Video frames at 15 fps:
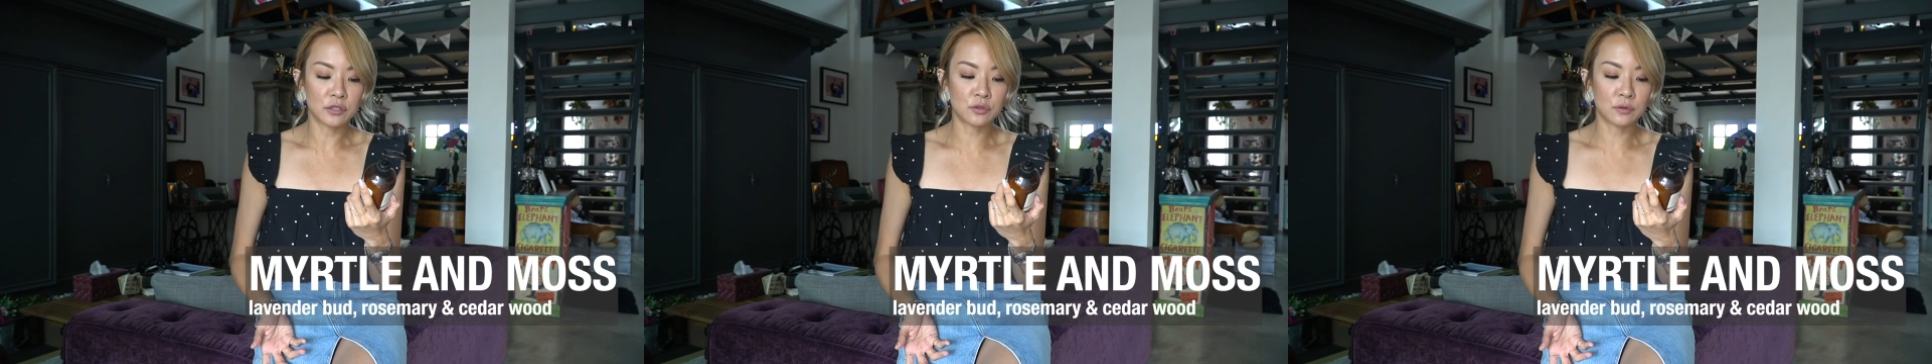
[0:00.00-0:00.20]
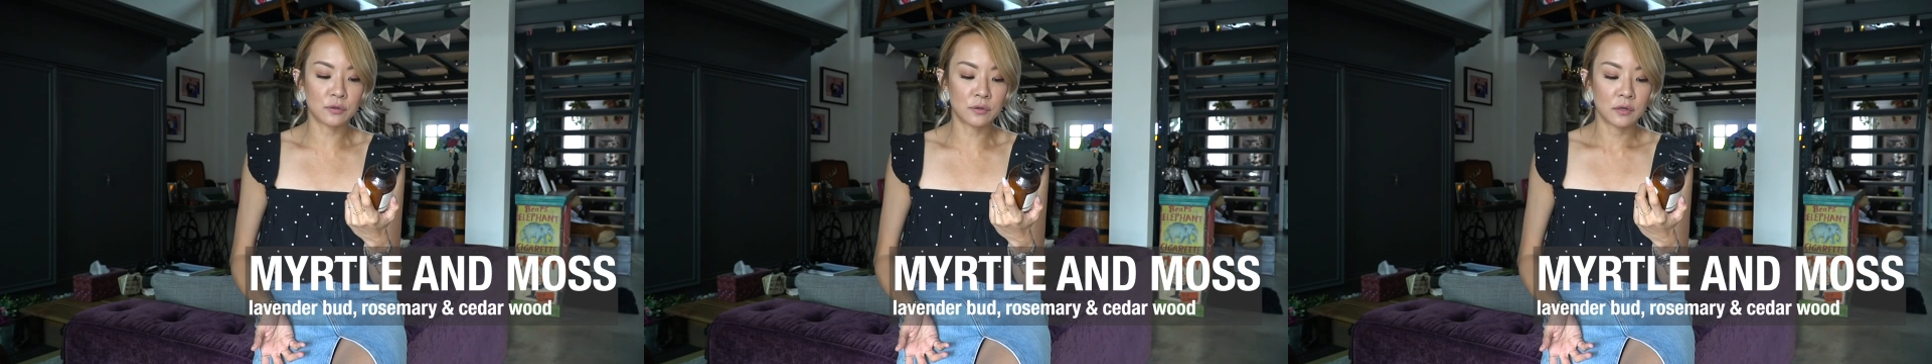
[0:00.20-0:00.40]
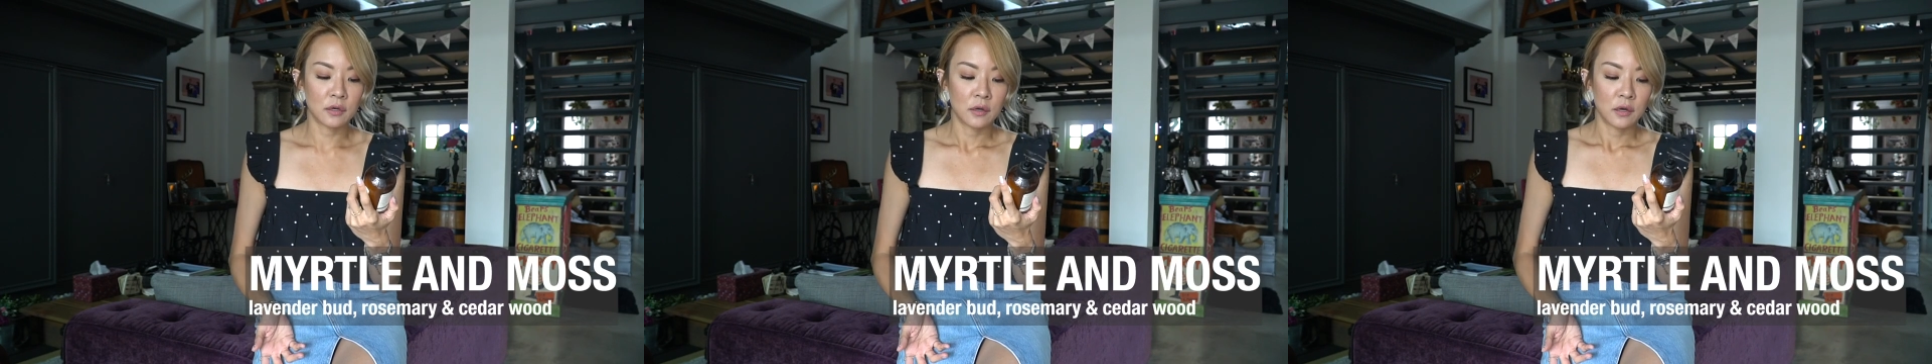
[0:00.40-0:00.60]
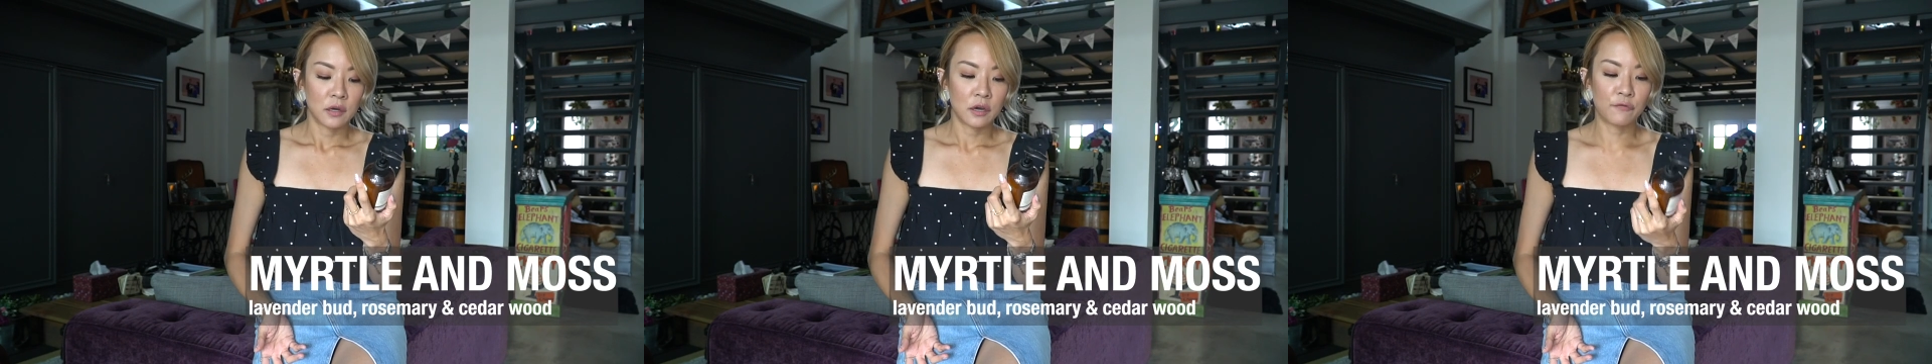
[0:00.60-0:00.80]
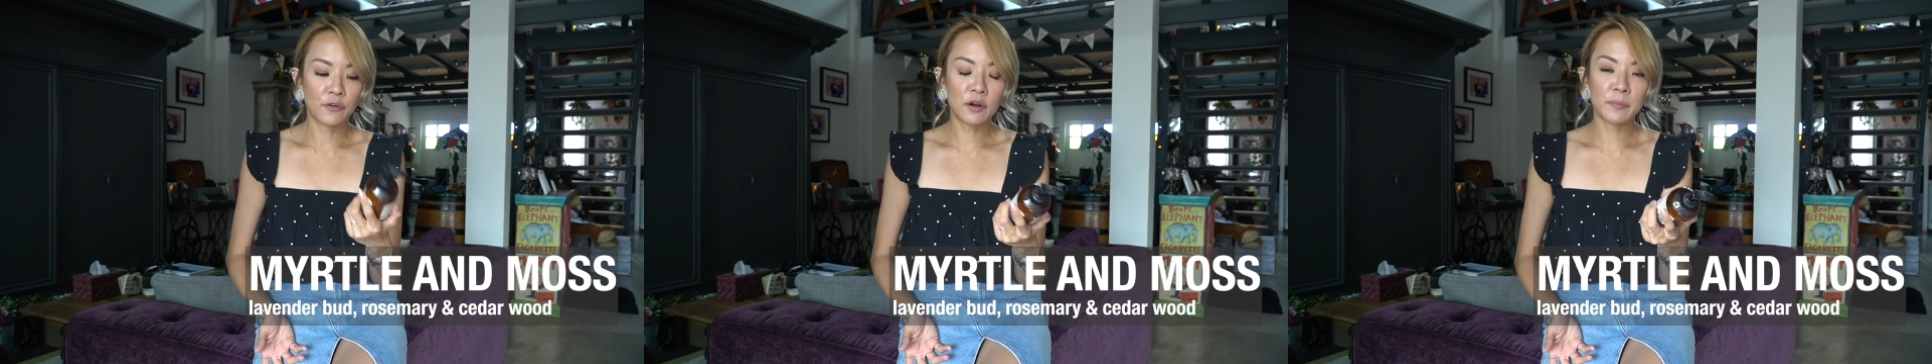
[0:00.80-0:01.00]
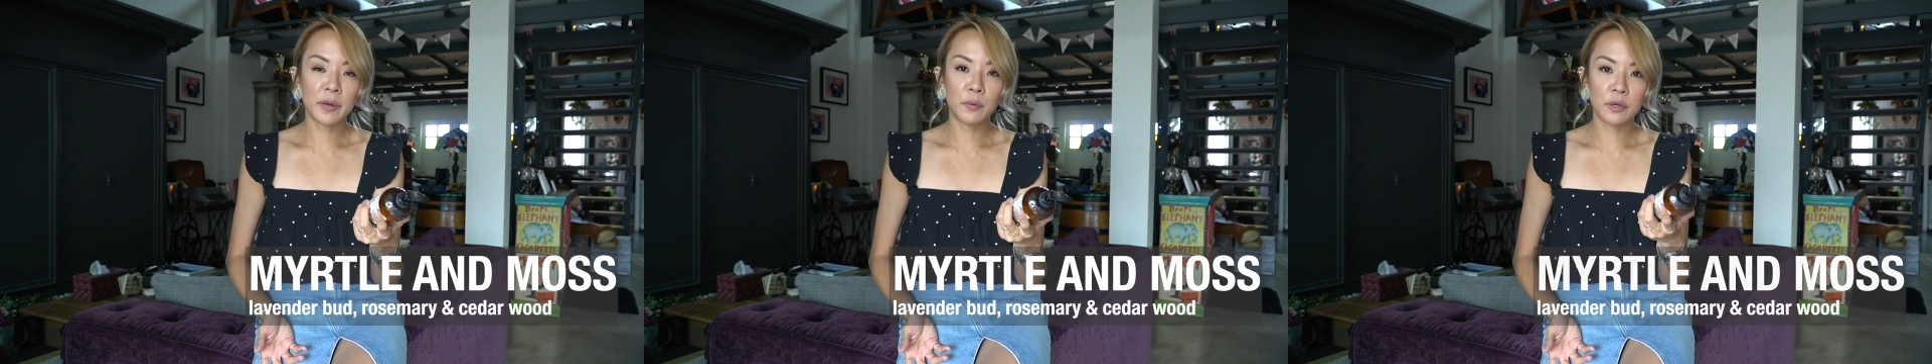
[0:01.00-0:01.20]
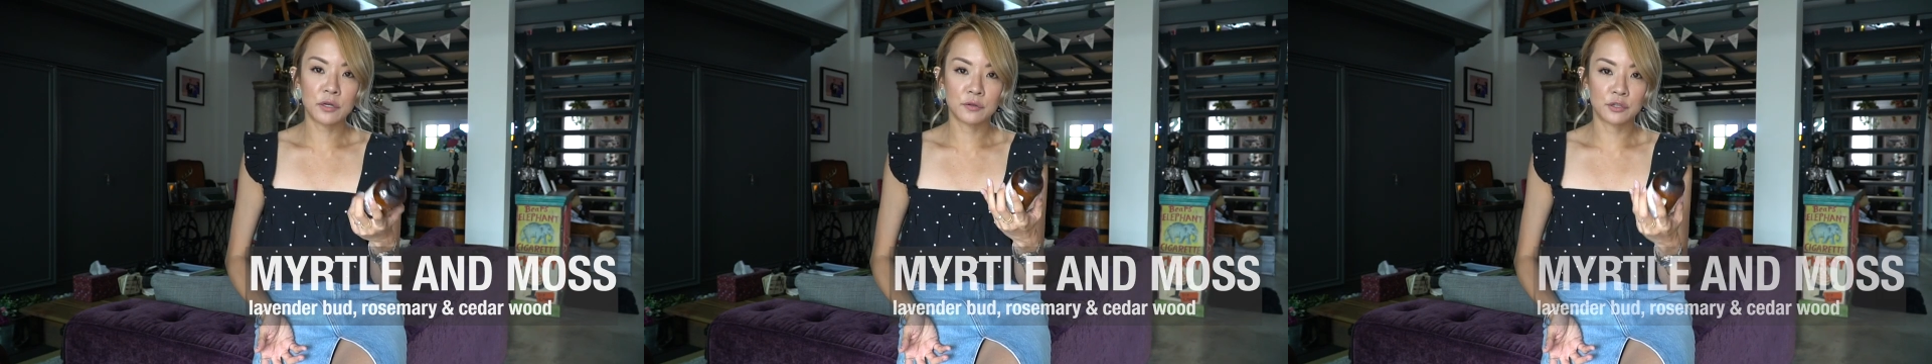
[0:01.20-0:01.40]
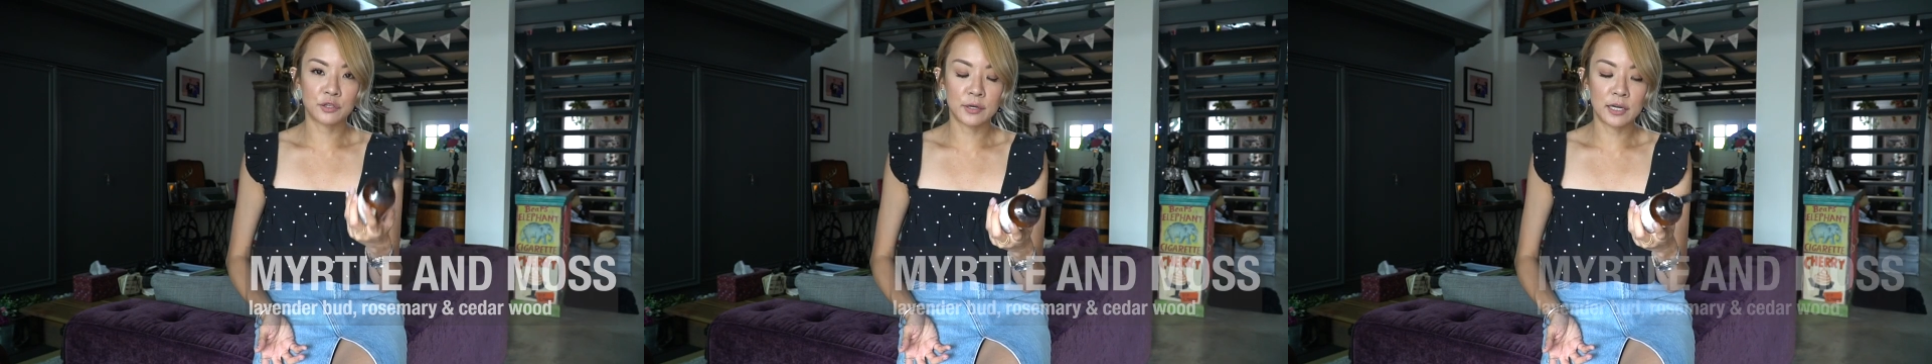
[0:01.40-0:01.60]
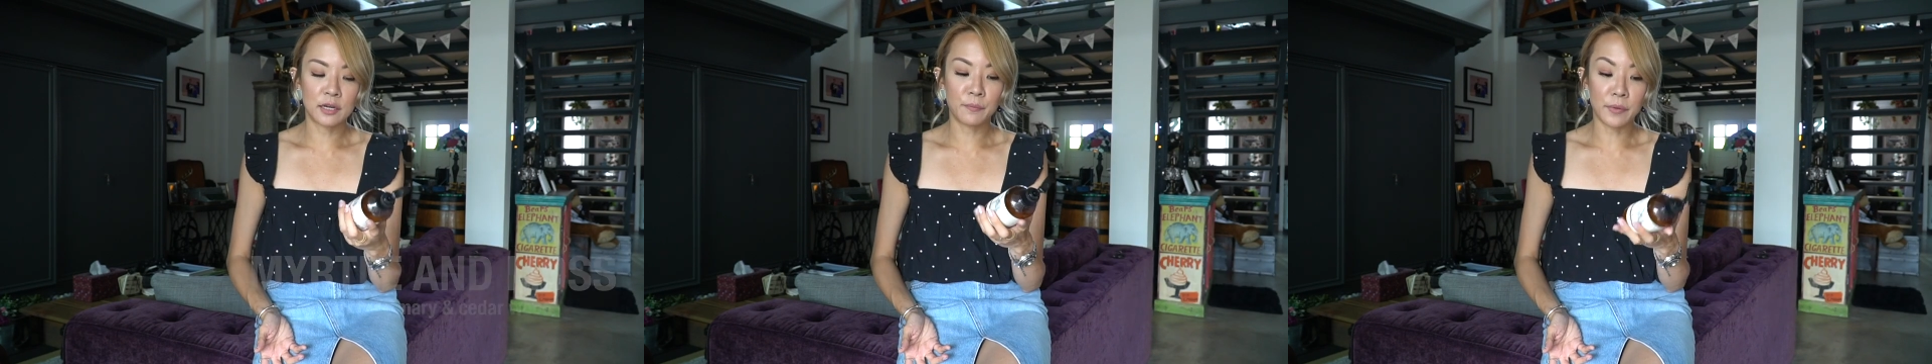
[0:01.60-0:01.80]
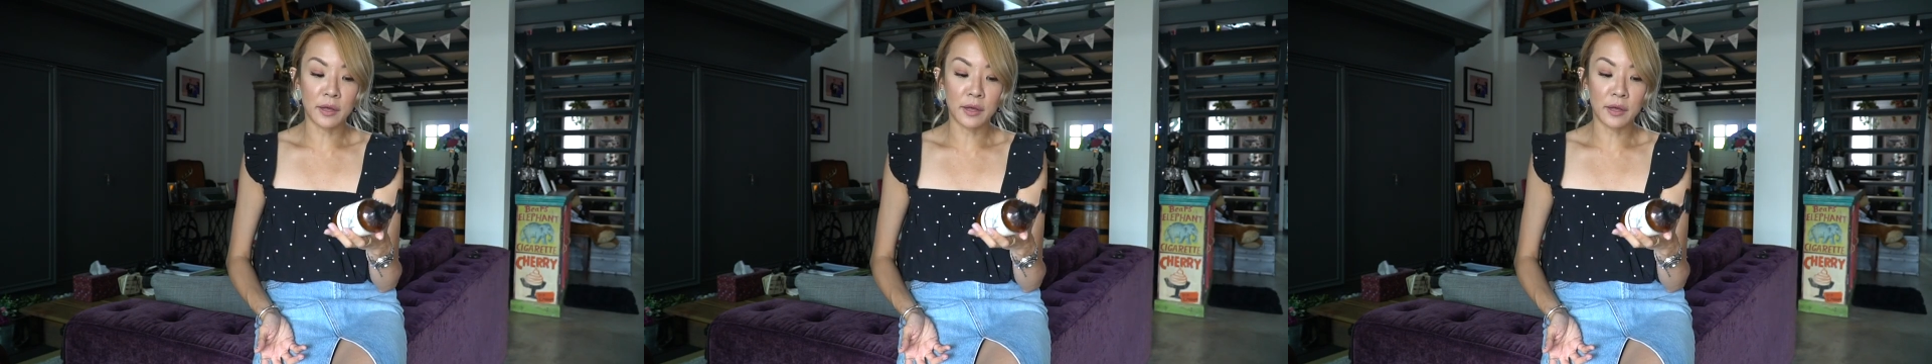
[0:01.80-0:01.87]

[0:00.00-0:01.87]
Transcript: So a friend of mine went to Australia,